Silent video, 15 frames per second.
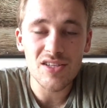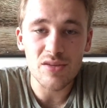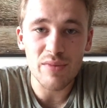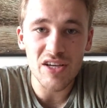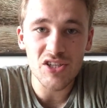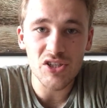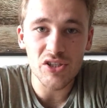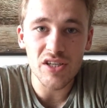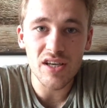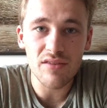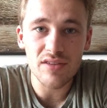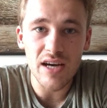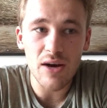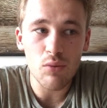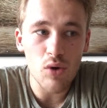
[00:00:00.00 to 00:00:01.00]
So make sure you
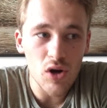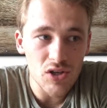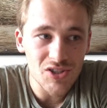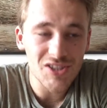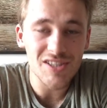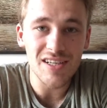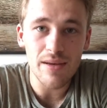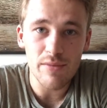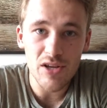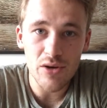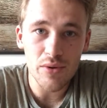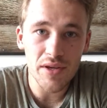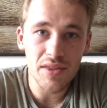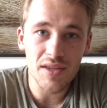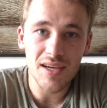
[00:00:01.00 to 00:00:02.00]
give that a watch. Let me
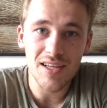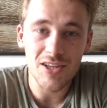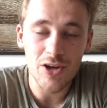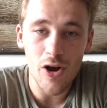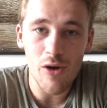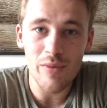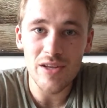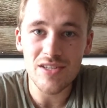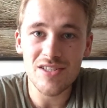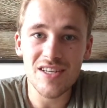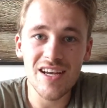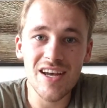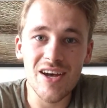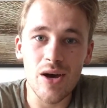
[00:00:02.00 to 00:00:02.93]
know what you think in the comments.